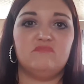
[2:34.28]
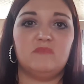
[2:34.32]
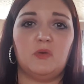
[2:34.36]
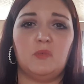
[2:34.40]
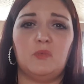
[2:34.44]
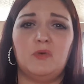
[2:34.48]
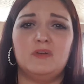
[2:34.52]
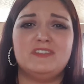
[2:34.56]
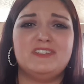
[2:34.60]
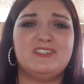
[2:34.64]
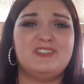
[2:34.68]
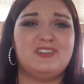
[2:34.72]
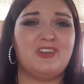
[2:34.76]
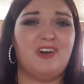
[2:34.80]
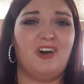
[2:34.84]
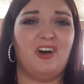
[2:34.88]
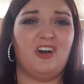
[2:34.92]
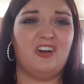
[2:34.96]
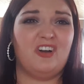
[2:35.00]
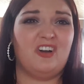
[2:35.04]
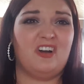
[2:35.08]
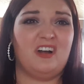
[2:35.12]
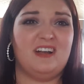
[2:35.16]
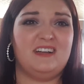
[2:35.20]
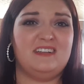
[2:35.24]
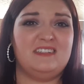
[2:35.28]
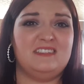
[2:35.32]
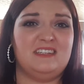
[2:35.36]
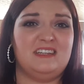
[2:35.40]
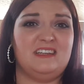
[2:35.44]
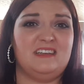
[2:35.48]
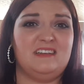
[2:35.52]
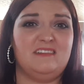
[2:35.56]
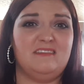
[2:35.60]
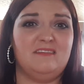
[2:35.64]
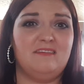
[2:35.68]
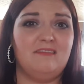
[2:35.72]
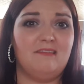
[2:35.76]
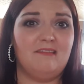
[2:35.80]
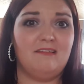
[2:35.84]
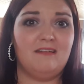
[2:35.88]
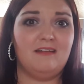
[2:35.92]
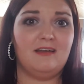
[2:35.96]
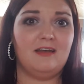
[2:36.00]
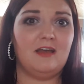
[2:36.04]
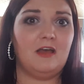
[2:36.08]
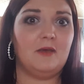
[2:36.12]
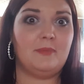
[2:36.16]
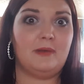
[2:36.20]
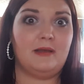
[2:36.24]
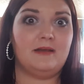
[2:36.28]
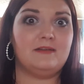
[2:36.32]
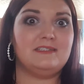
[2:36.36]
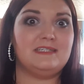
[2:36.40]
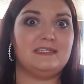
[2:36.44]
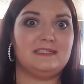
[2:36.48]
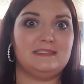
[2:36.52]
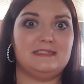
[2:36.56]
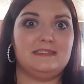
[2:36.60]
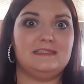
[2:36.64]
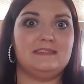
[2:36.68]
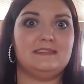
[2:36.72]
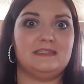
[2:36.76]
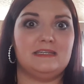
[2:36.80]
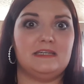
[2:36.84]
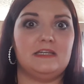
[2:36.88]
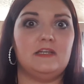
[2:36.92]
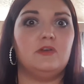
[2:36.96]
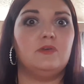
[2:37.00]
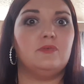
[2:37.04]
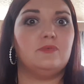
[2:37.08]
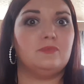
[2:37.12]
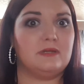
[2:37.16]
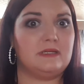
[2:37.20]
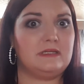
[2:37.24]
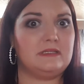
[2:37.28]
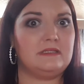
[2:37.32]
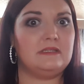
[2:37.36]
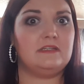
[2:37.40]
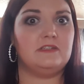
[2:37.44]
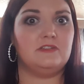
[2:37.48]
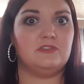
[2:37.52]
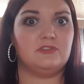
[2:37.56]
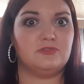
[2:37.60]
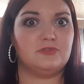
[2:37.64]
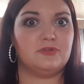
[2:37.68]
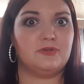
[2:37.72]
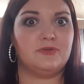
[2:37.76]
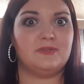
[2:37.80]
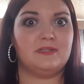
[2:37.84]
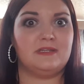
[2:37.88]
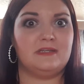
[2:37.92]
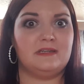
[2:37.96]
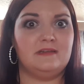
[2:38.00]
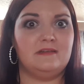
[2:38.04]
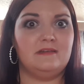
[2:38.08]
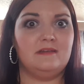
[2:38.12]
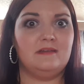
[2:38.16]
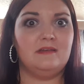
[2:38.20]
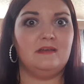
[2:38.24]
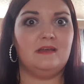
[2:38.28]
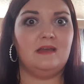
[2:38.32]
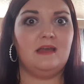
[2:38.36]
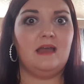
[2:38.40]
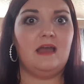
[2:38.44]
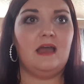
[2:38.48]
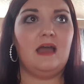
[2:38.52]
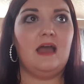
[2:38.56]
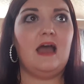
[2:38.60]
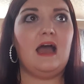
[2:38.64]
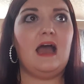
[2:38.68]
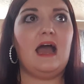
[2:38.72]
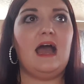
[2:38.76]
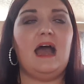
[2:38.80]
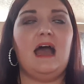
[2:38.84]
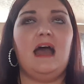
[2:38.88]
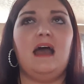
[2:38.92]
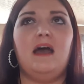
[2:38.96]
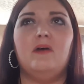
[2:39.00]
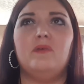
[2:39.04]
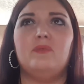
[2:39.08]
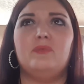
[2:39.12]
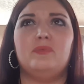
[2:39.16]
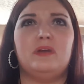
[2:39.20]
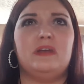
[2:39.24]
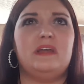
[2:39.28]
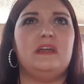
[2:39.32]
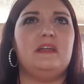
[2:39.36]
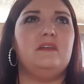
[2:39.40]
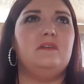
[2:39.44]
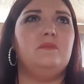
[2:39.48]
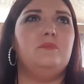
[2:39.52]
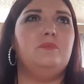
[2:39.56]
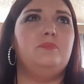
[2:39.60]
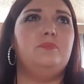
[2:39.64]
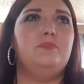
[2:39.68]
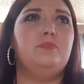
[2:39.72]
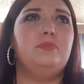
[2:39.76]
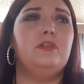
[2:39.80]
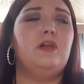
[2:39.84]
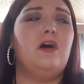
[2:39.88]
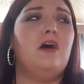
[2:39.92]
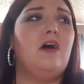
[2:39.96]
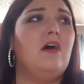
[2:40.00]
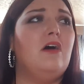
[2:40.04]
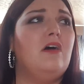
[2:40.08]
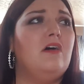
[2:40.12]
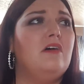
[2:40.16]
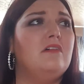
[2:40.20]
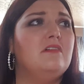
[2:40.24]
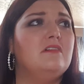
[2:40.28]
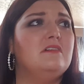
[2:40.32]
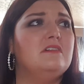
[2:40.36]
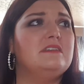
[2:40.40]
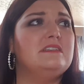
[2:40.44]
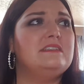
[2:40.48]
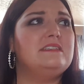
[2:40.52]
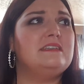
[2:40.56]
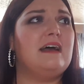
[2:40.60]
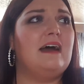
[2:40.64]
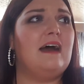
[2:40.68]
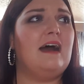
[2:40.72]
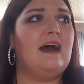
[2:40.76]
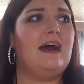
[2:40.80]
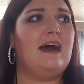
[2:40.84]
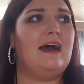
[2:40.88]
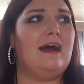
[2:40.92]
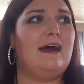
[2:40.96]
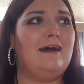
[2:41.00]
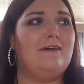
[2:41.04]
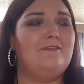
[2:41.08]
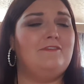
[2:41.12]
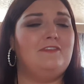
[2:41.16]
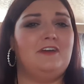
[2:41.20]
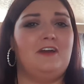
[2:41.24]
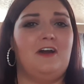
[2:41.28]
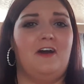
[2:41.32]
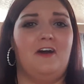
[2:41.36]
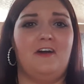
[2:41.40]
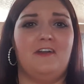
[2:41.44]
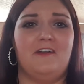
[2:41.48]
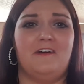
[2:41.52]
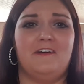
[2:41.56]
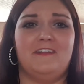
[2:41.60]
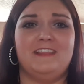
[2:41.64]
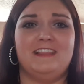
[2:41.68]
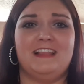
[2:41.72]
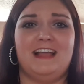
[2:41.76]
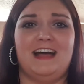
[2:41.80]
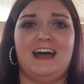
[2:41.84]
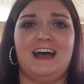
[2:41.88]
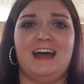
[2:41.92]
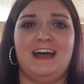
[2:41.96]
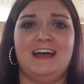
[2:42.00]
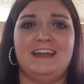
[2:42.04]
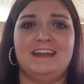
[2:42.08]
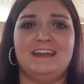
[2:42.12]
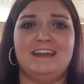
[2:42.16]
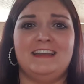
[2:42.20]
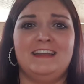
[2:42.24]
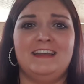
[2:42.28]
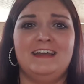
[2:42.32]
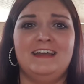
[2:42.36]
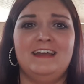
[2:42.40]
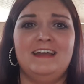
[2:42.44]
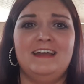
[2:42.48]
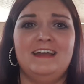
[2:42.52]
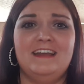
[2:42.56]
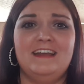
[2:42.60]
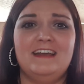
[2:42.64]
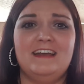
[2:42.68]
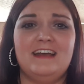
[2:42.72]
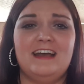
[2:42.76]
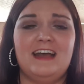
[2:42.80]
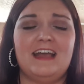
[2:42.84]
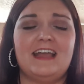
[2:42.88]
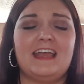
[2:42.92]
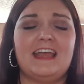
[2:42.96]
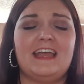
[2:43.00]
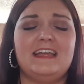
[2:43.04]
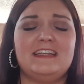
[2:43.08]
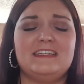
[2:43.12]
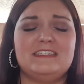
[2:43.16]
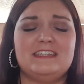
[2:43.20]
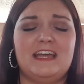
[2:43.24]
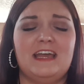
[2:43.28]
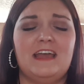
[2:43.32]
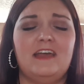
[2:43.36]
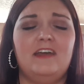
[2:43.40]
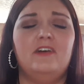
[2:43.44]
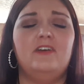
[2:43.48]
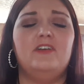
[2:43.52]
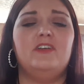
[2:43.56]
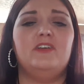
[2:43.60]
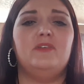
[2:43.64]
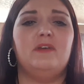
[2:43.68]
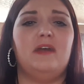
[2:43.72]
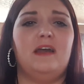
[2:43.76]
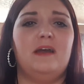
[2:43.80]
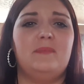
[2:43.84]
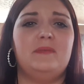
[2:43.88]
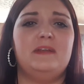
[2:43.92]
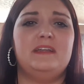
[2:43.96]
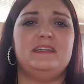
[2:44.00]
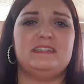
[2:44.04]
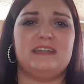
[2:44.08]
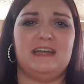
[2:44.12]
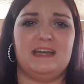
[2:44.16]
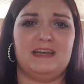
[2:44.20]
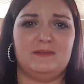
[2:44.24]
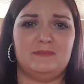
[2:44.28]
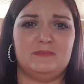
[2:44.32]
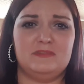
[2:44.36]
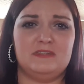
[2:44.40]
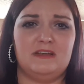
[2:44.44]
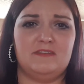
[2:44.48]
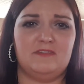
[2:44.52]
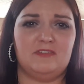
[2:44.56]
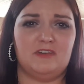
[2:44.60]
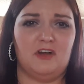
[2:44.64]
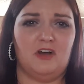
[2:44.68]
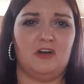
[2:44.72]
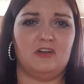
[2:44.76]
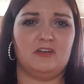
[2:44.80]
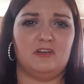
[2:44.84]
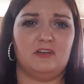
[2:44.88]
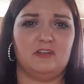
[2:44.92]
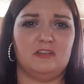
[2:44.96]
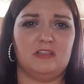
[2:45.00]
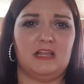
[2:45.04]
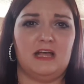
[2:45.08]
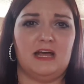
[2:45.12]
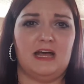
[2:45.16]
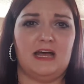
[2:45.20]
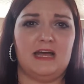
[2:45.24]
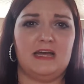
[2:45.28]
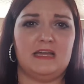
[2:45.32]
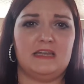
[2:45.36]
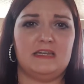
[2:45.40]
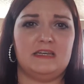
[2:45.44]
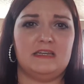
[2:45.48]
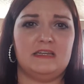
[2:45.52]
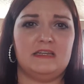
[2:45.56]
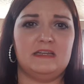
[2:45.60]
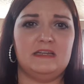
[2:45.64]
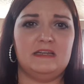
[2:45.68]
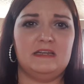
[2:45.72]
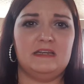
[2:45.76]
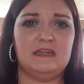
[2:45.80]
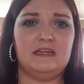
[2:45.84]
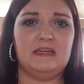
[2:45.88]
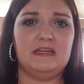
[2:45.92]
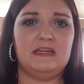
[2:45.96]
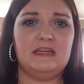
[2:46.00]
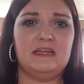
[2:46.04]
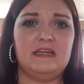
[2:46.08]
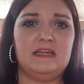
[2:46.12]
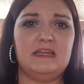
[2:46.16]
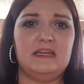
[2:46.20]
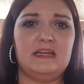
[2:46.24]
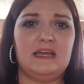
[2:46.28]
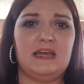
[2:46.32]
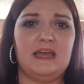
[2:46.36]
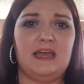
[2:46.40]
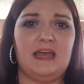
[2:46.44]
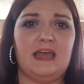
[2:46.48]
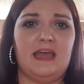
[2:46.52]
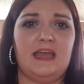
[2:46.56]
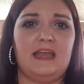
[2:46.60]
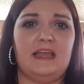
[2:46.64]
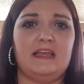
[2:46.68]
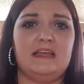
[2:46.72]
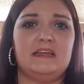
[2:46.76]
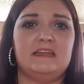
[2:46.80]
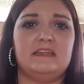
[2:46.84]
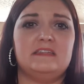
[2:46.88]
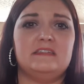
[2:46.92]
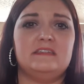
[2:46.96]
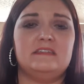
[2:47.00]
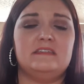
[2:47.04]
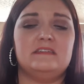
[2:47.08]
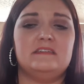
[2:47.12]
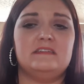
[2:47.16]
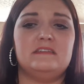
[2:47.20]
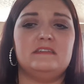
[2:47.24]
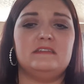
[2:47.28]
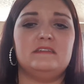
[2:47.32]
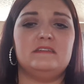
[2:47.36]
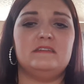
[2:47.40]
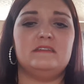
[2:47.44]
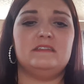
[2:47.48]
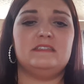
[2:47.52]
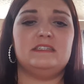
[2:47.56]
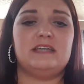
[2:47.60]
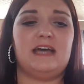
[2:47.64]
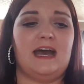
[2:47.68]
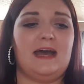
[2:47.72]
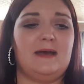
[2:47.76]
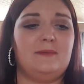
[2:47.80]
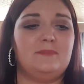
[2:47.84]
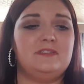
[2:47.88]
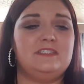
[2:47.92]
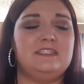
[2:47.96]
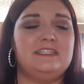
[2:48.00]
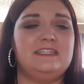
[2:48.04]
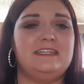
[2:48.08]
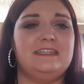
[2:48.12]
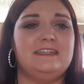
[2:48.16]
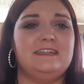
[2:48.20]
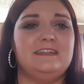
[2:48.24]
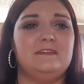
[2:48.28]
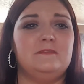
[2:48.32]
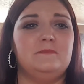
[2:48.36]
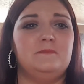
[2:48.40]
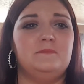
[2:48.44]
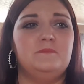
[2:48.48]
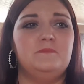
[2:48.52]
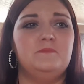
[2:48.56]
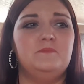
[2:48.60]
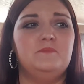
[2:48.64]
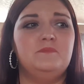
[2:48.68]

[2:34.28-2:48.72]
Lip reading: What's not crazy about TTCing, really and truly? I read blogs, I've gone online. I can't tell you how many times I've gotten online and typed in,